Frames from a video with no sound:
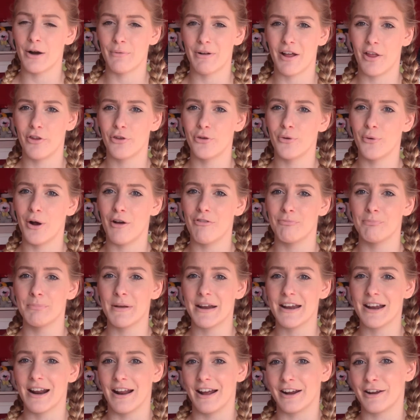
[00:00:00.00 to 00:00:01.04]
I'd rather to have
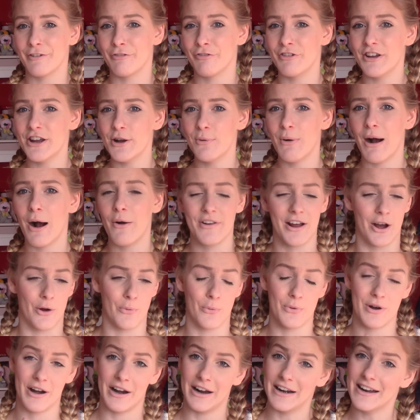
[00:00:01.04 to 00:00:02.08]
pick a few out that are
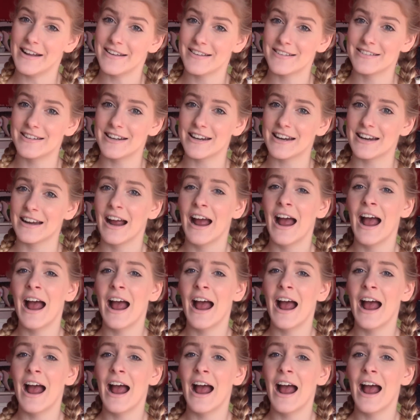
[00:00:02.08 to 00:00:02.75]
realistic,